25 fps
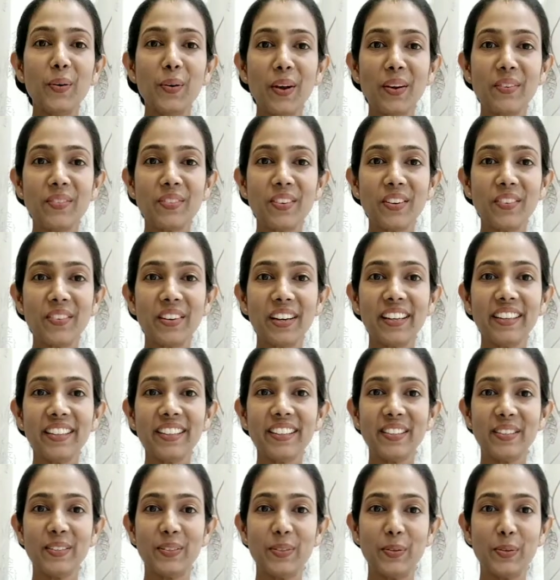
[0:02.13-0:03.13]

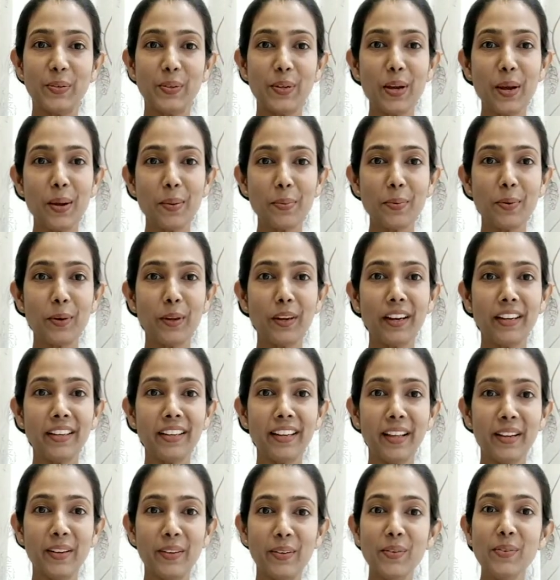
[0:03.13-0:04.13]
everyone. Today I'm gonna
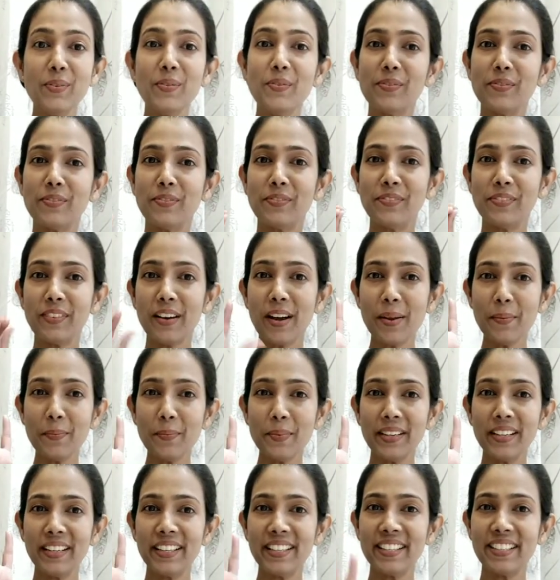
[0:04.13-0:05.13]
tell you
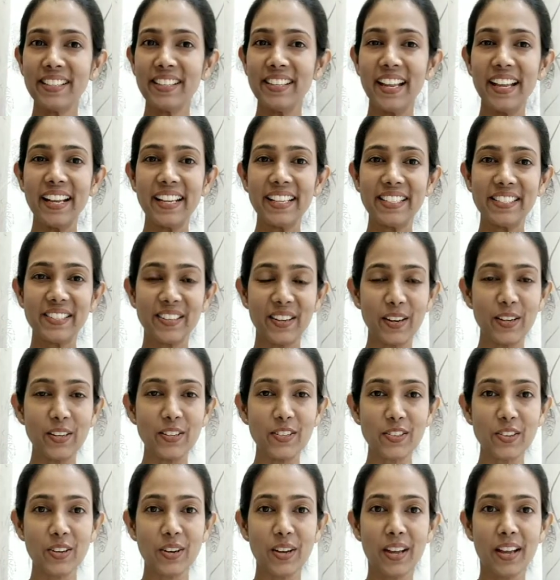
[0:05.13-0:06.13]
5-minute neck
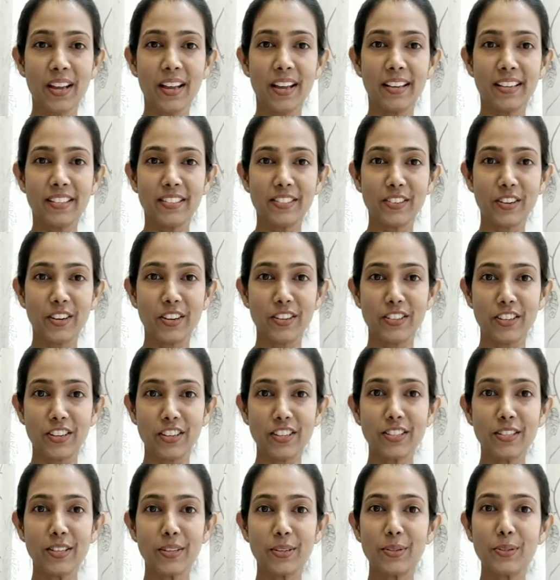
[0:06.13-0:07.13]

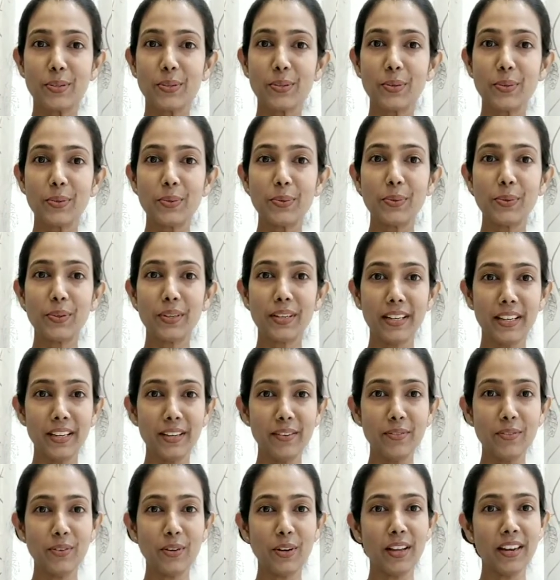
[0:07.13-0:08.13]
stretches to
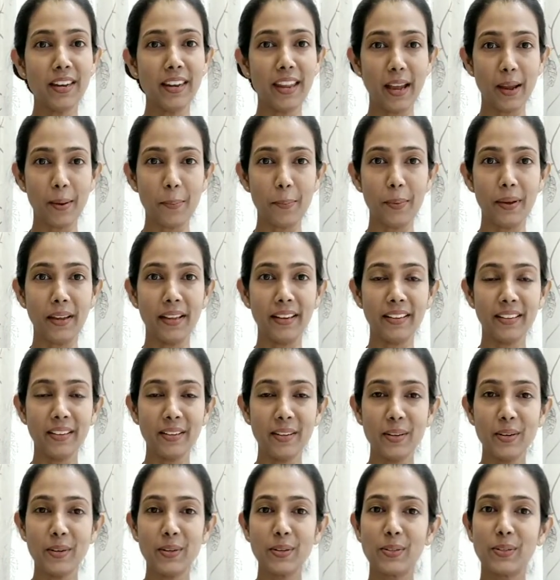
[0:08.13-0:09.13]
relieve your neck pain.
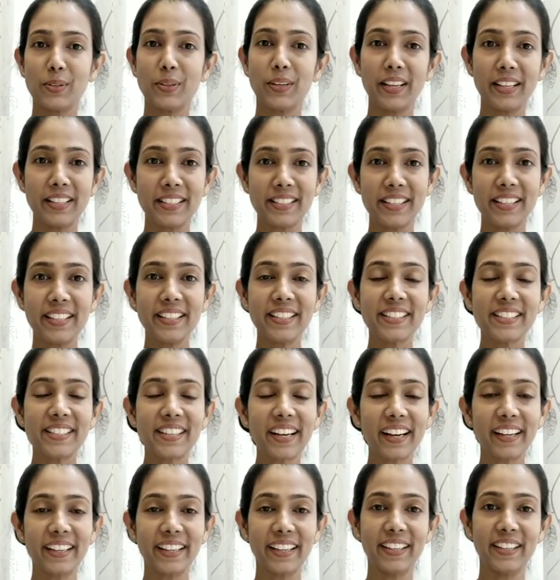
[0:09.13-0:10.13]
So let's get
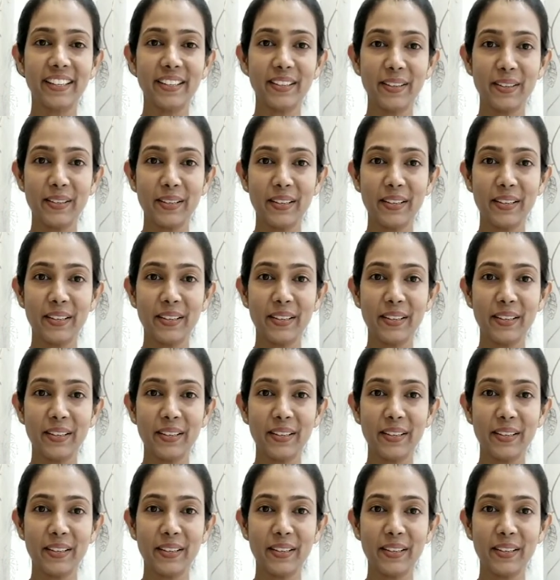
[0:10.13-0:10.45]
started.